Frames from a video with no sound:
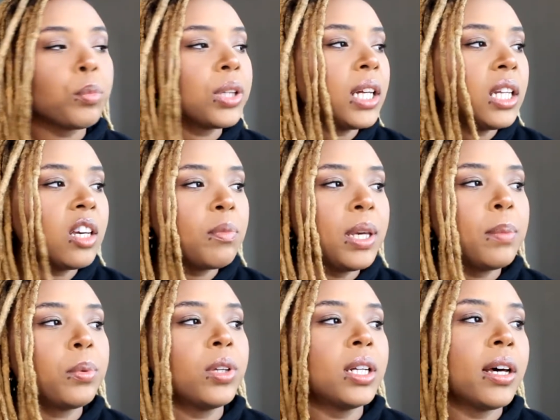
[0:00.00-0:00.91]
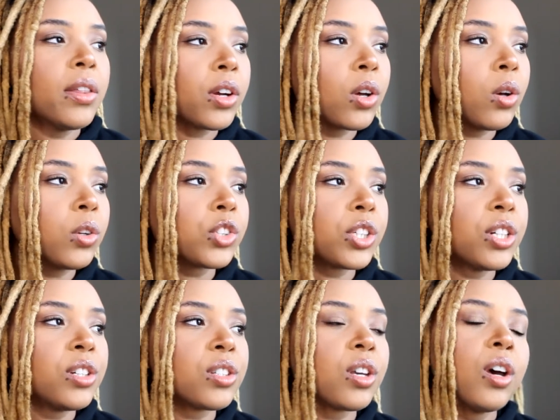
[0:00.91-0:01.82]
Plenty of people in other
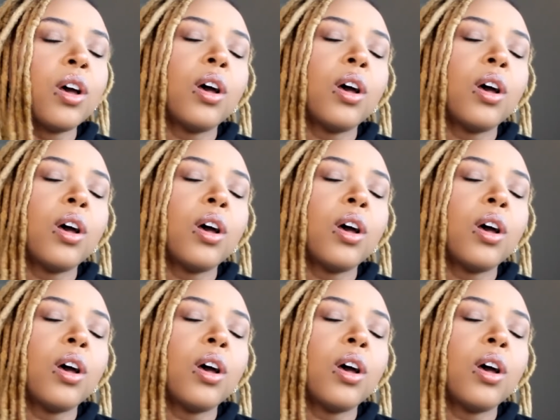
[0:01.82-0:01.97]
cultures